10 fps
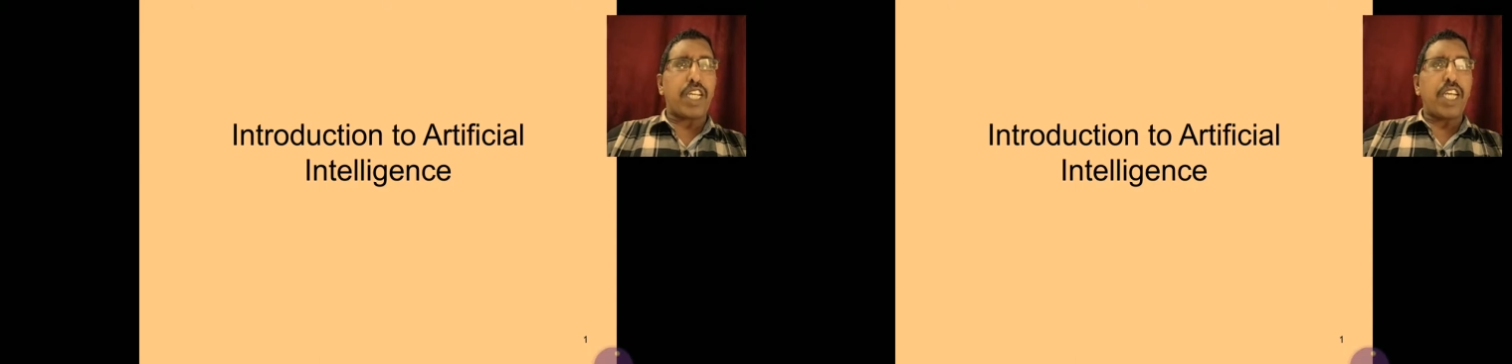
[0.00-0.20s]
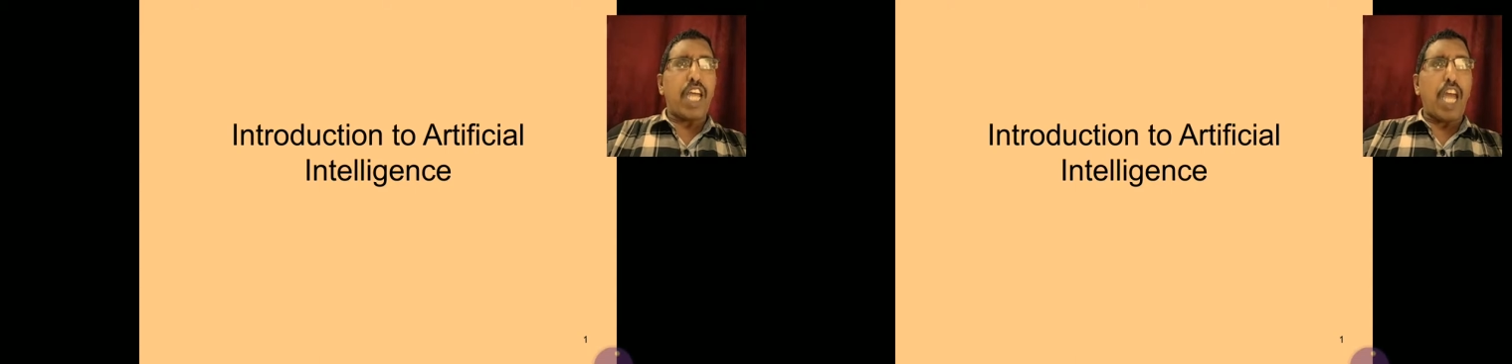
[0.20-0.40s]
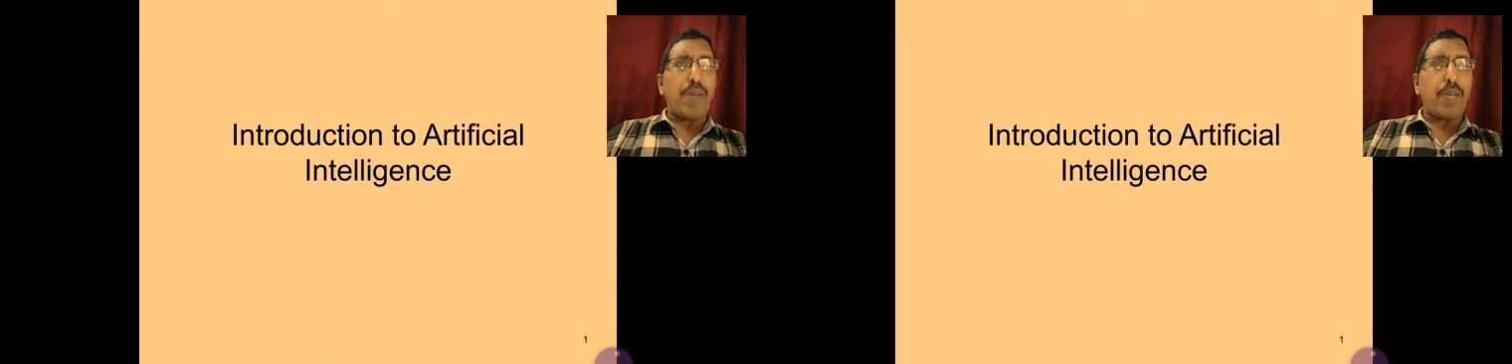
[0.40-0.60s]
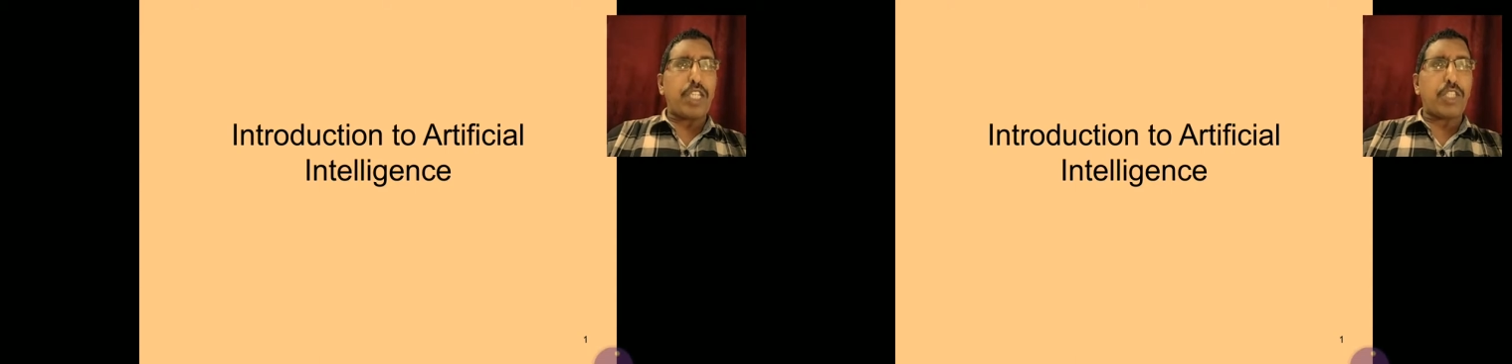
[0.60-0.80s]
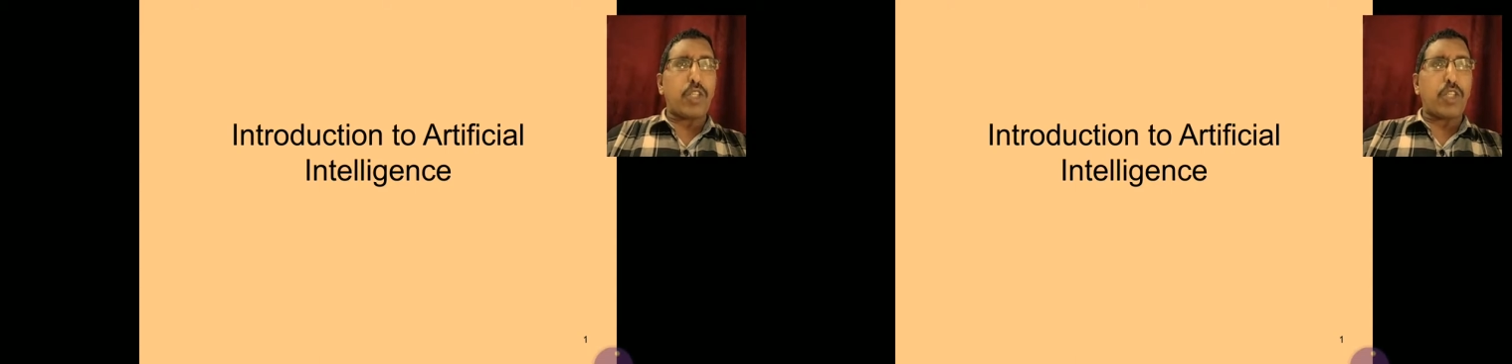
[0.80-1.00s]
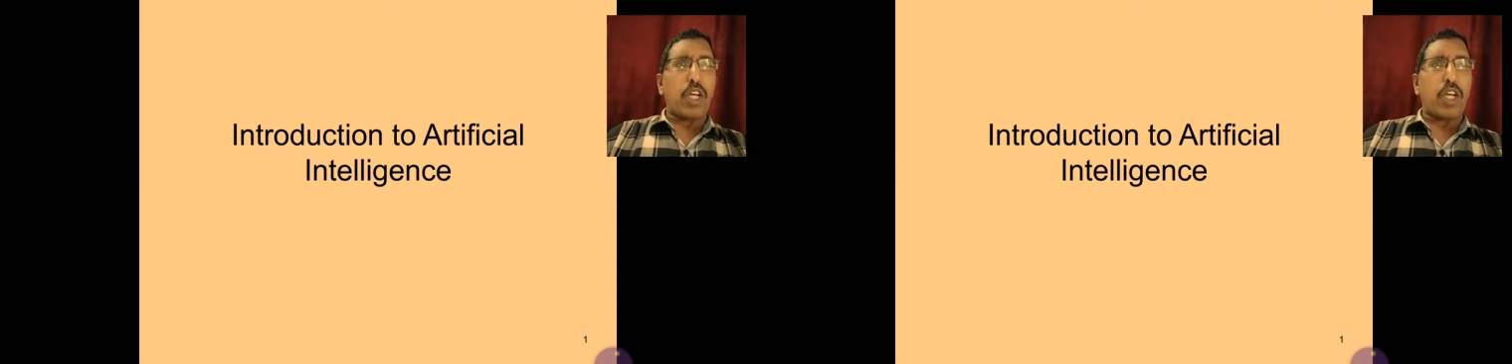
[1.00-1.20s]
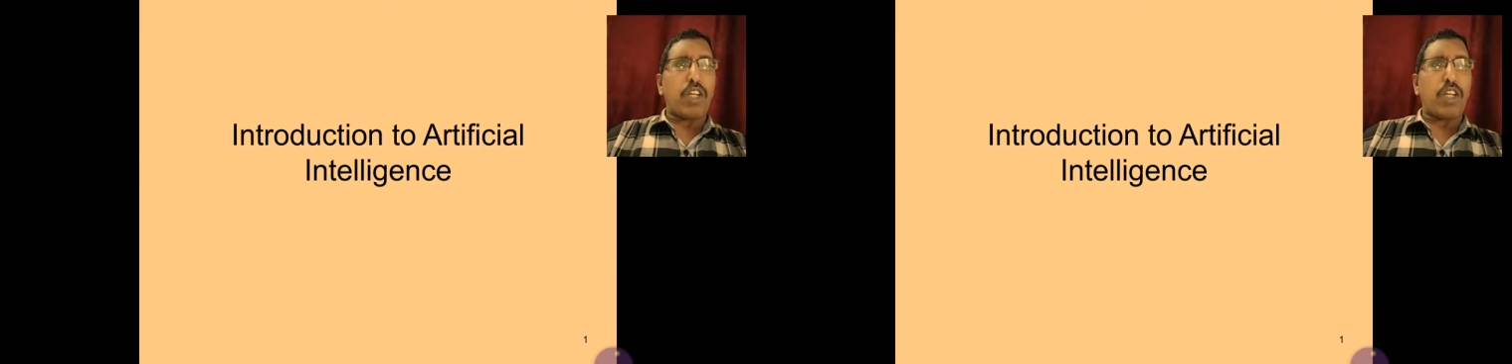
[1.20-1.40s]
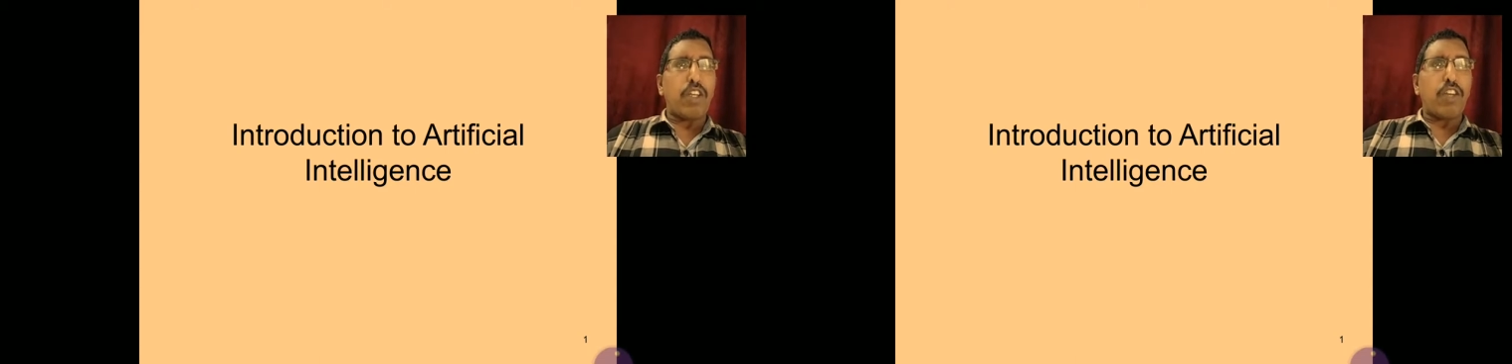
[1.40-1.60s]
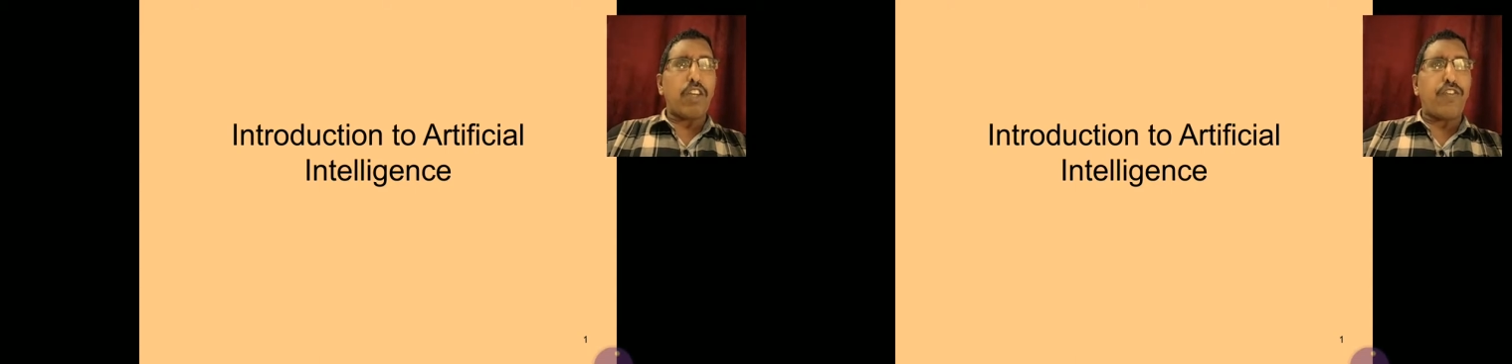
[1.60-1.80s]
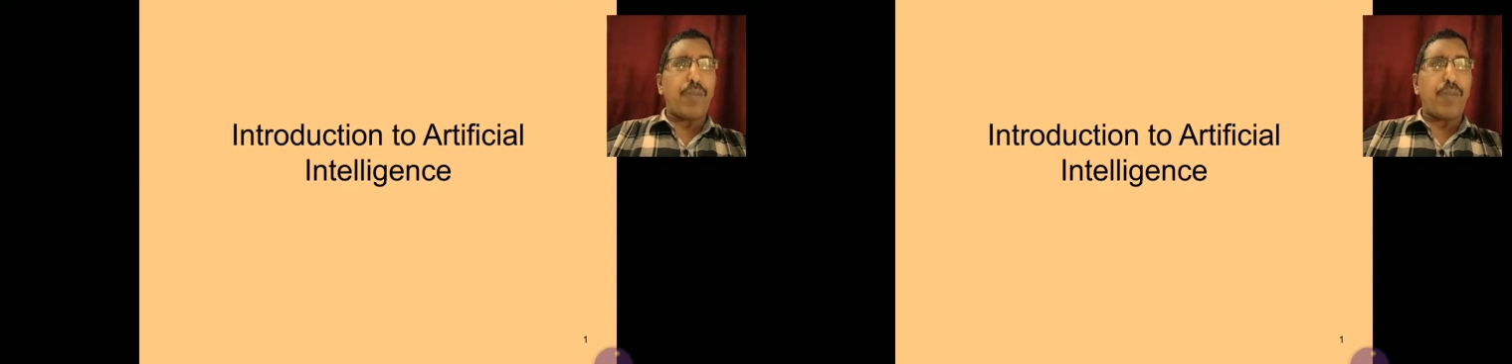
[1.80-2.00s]
Amazon,
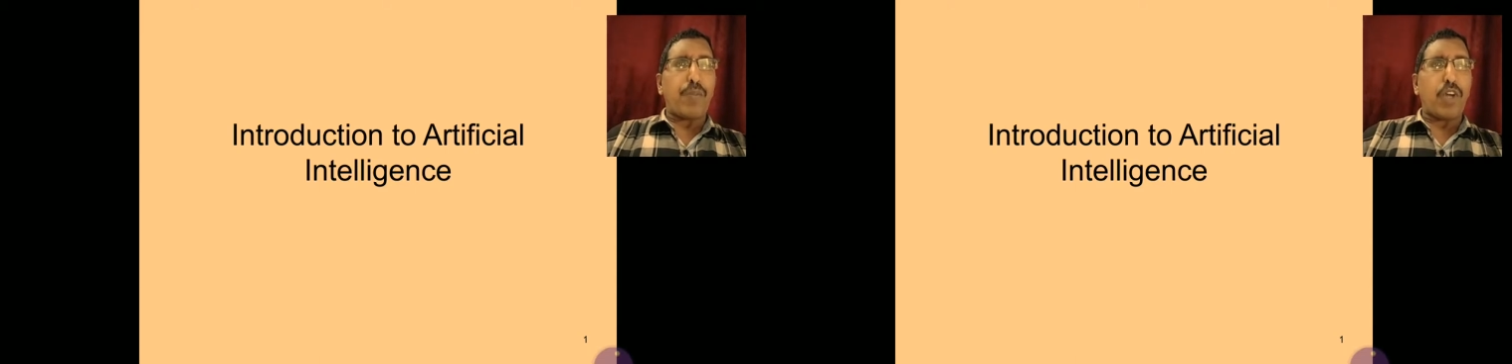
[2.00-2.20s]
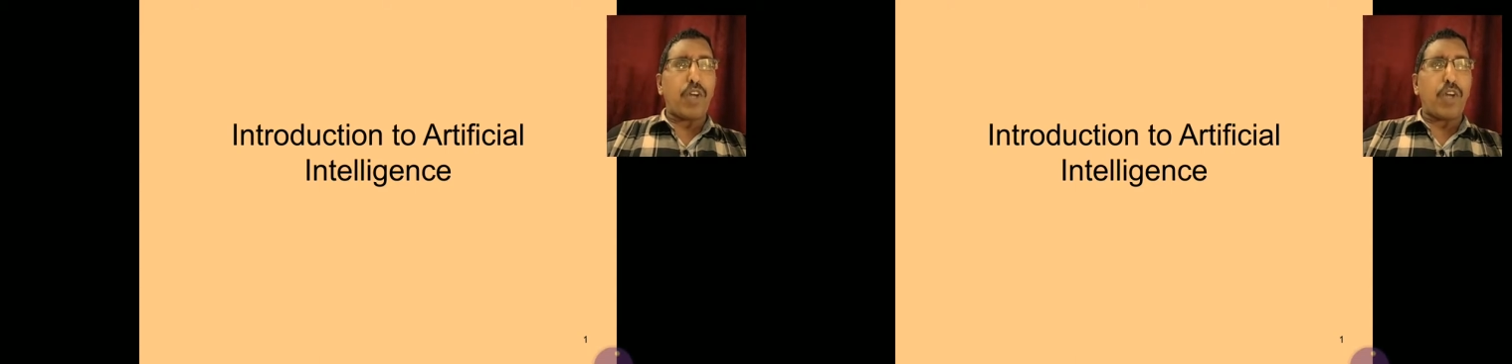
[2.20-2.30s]
Flipkart,